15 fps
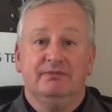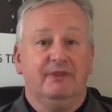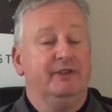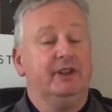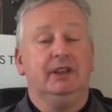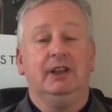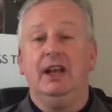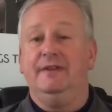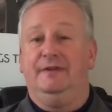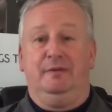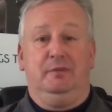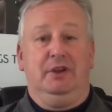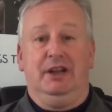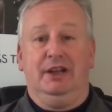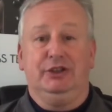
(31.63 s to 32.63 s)
for the life of
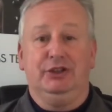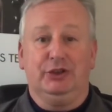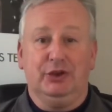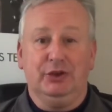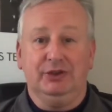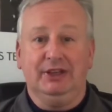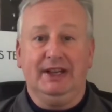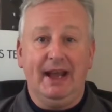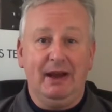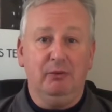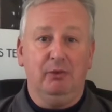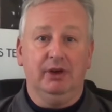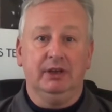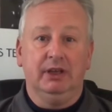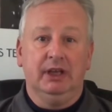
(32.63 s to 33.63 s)
me I just couldn't get
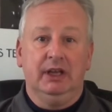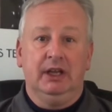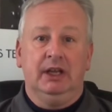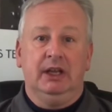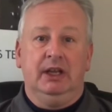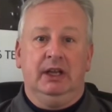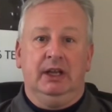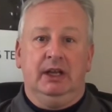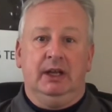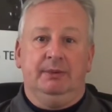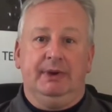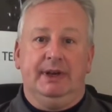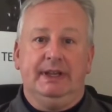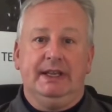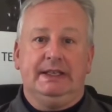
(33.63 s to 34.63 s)
one.
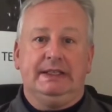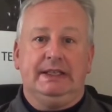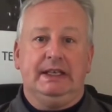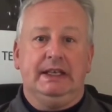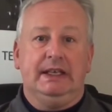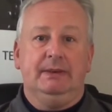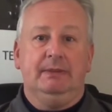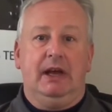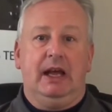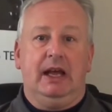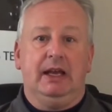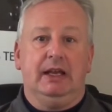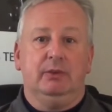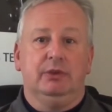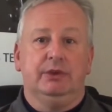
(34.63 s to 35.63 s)
By this time
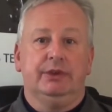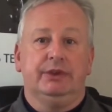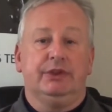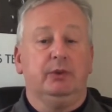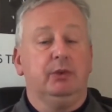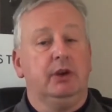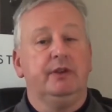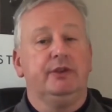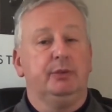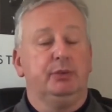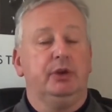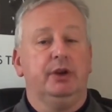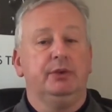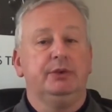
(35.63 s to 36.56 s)
I was aware of the Pro